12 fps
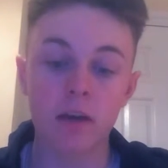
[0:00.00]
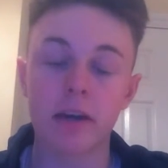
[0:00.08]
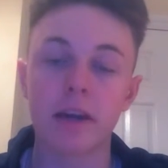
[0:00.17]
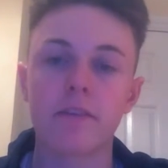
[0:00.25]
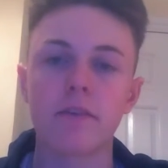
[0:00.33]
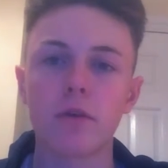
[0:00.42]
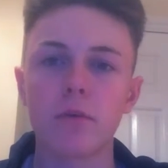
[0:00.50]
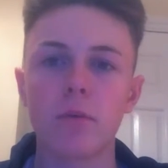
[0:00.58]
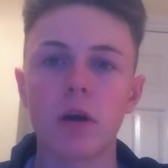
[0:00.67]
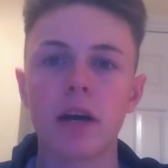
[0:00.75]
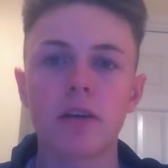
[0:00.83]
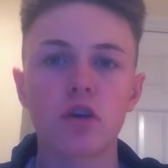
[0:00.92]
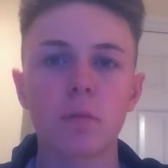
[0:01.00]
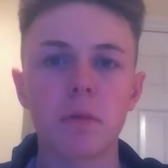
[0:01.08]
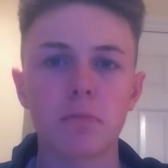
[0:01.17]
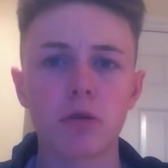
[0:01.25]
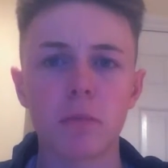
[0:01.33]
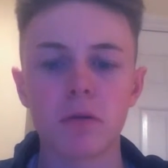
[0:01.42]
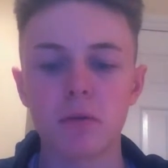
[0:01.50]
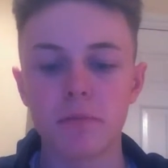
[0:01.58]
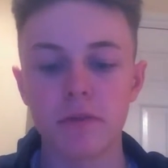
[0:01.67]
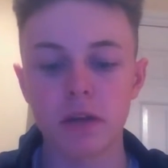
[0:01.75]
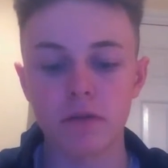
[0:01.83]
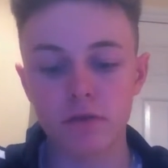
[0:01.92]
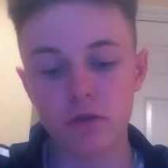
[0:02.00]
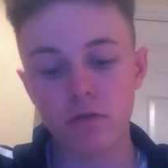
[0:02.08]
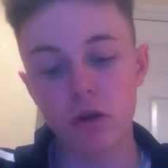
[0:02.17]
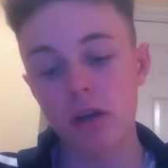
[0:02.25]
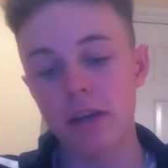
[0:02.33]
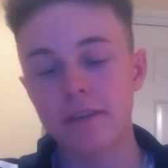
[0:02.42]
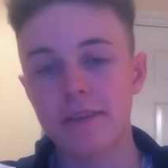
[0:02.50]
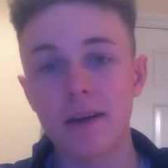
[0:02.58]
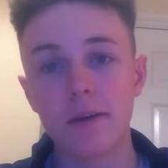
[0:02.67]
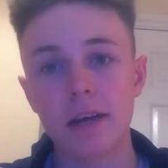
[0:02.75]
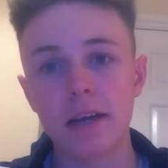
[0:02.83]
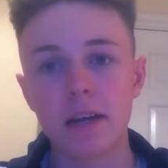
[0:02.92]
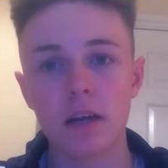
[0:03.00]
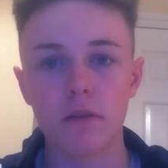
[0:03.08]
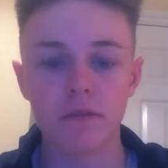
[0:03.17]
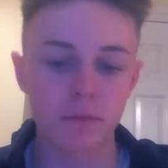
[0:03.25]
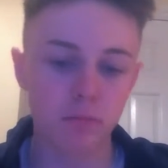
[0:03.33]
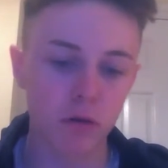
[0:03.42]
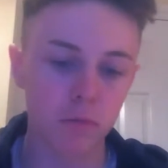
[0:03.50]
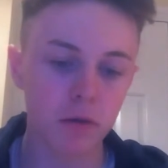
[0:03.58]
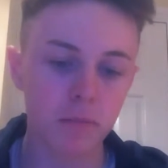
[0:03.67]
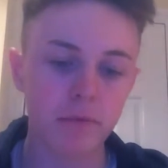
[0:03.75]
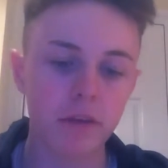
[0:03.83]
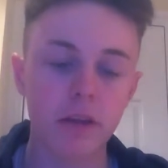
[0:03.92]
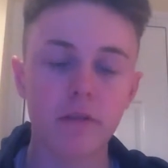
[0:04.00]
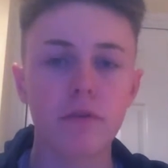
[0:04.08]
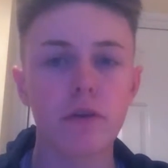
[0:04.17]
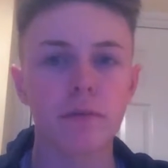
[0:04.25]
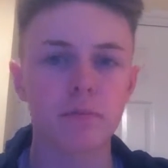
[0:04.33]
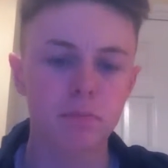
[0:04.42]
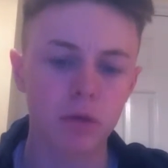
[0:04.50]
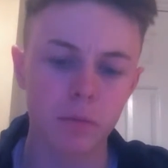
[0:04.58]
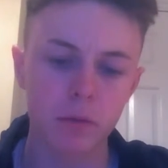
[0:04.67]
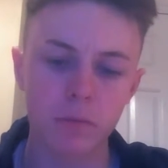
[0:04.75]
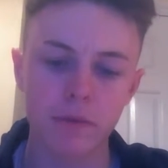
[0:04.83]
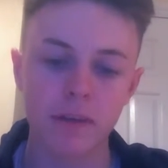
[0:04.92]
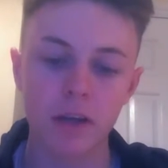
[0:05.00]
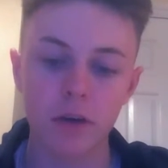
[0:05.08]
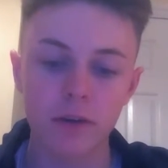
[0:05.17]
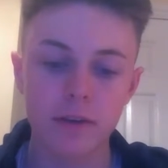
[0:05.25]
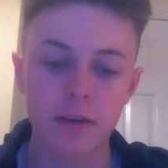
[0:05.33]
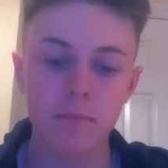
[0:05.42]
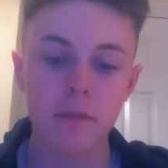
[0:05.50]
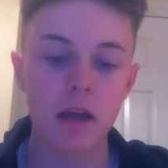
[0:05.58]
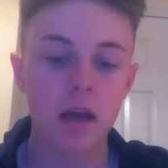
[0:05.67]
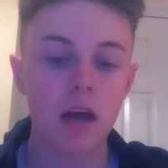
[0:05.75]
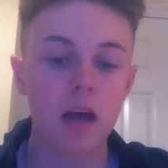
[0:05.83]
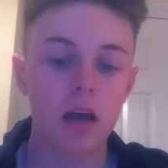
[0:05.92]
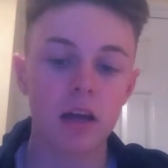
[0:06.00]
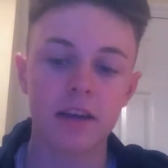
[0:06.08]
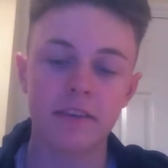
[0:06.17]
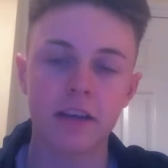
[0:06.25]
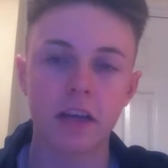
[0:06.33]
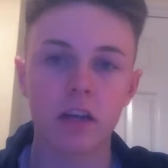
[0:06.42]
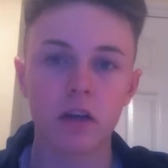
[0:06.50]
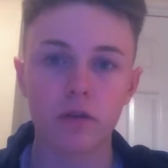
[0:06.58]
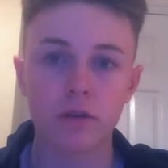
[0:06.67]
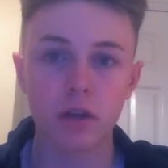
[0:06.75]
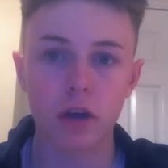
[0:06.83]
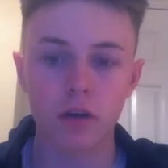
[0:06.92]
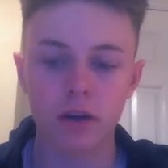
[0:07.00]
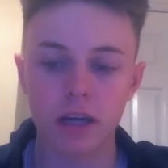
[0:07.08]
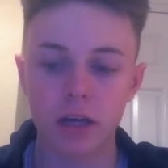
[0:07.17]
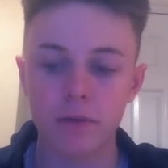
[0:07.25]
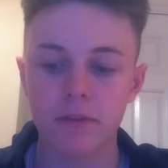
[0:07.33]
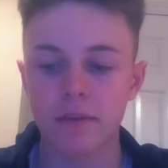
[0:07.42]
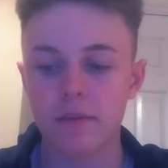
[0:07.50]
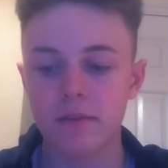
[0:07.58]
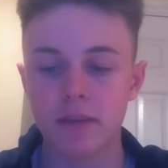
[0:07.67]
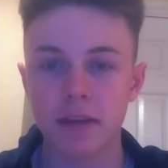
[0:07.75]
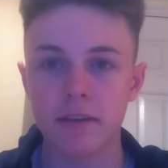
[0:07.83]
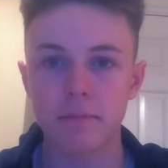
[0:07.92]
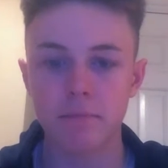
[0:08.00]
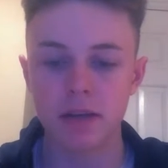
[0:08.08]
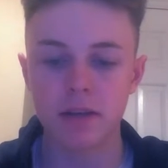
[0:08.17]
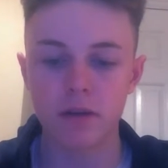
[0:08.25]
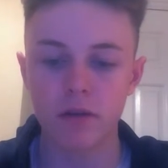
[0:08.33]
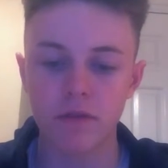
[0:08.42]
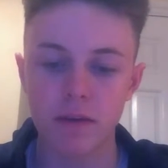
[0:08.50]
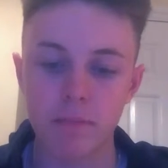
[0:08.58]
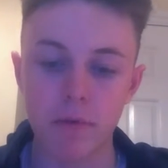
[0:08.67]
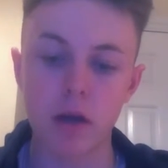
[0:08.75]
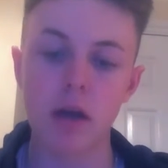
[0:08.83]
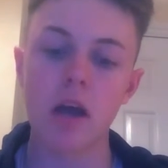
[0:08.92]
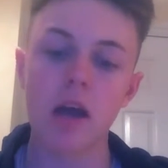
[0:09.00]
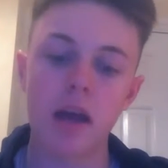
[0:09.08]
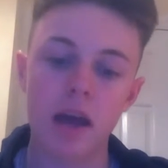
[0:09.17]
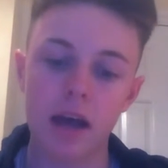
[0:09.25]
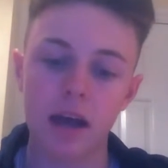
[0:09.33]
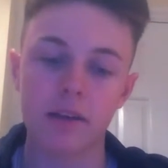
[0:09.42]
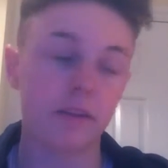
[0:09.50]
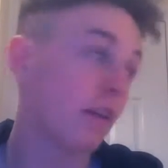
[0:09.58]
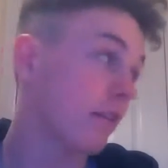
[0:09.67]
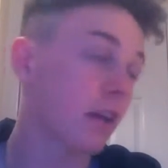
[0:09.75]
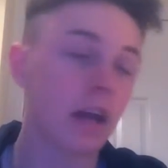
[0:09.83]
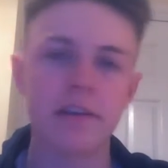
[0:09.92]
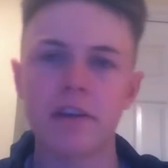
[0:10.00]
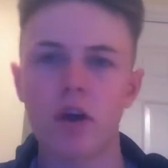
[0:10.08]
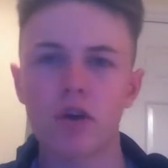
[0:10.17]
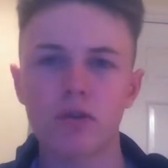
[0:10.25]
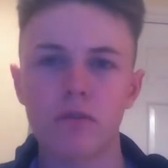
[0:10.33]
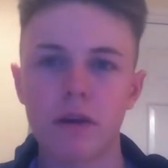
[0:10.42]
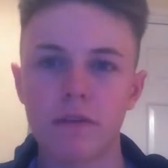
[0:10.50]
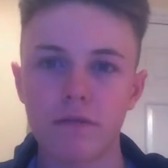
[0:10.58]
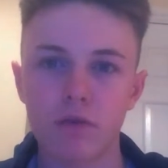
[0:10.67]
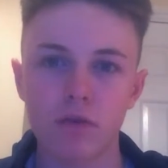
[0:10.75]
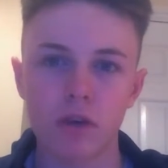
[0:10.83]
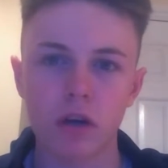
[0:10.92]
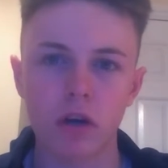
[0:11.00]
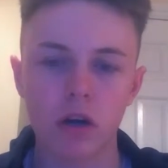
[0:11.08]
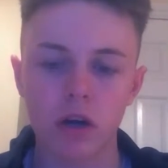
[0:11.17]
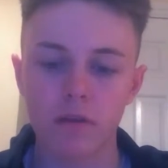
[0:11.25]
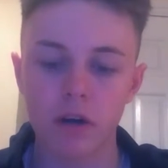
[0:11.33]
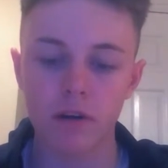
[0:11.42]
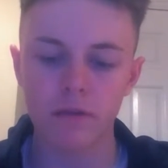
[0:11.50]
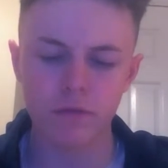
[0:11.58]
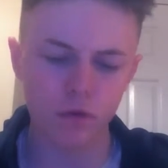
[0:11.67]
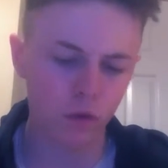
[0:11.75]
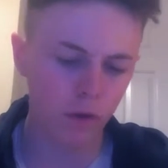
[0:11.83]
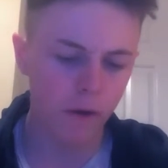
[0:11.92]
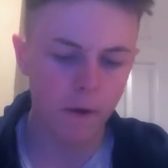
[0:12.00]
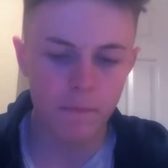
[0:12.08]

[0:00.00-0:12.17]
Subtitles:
Okay, so I had a couple of problems and I've just wrote a list down here of the problems, and the first problem was lighting. It's getting a lot darker now as it's mid-November and it's getting dark around 4 o'clock, half 4.